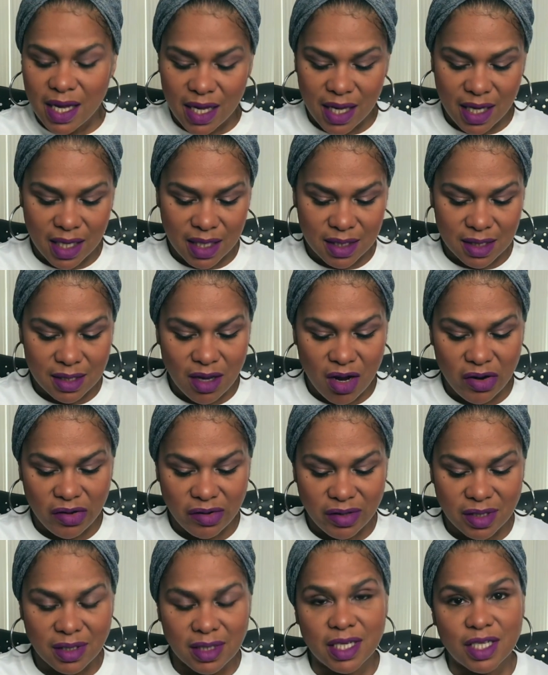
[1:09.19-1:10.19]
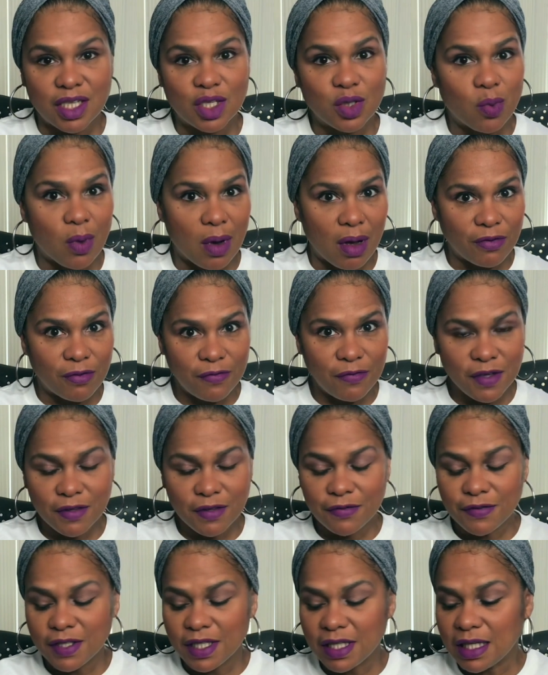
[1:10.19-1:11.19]
It is currently twelve
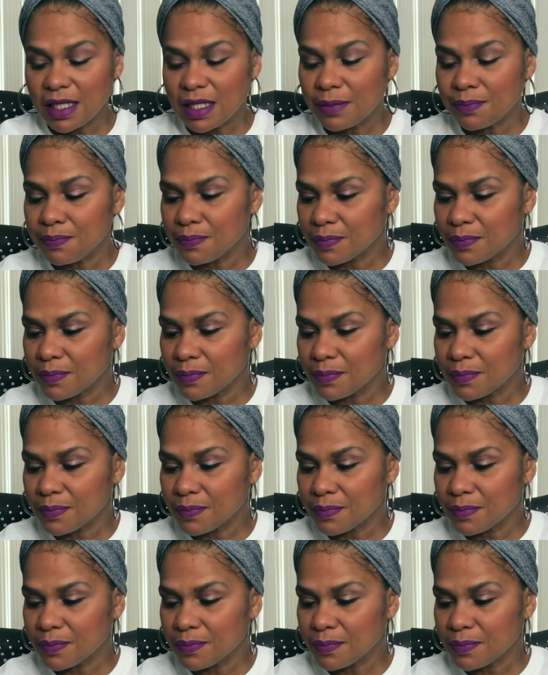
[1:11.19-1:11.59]
fifty,